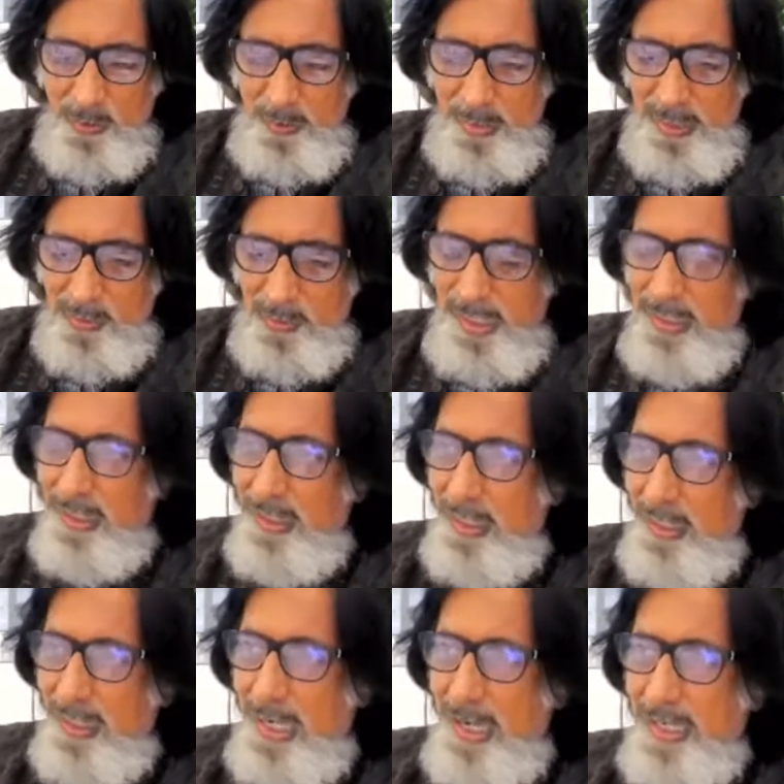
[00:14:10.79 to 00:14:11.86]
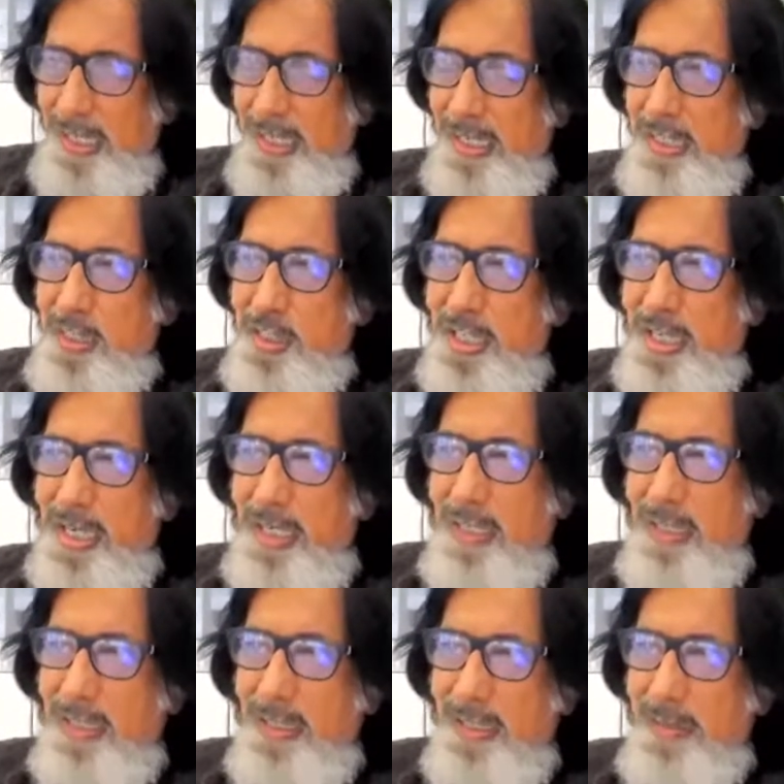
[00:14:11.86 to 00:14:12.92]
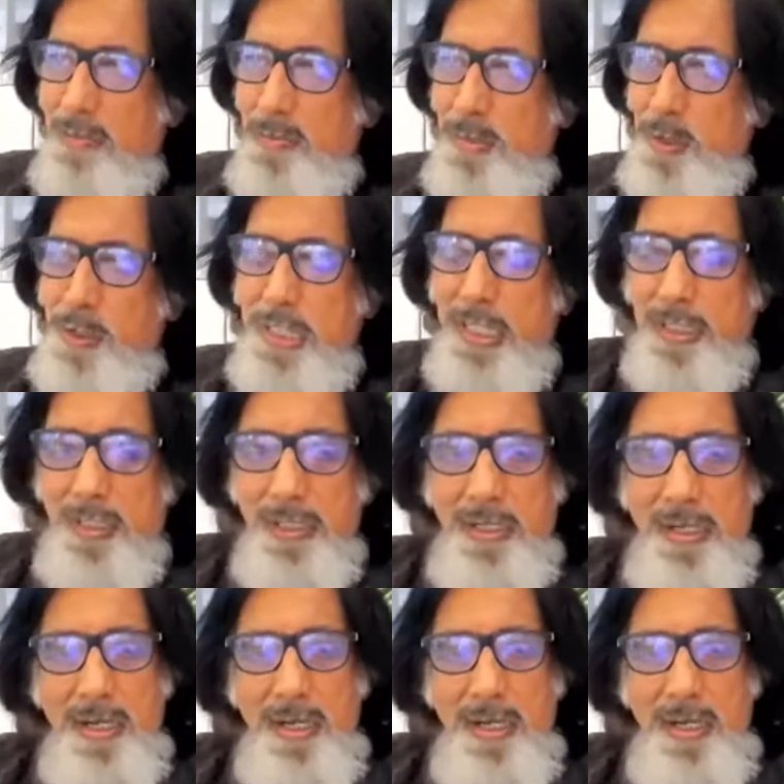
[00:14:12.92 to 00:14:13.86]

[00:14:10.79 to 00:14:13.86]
between architecture and music,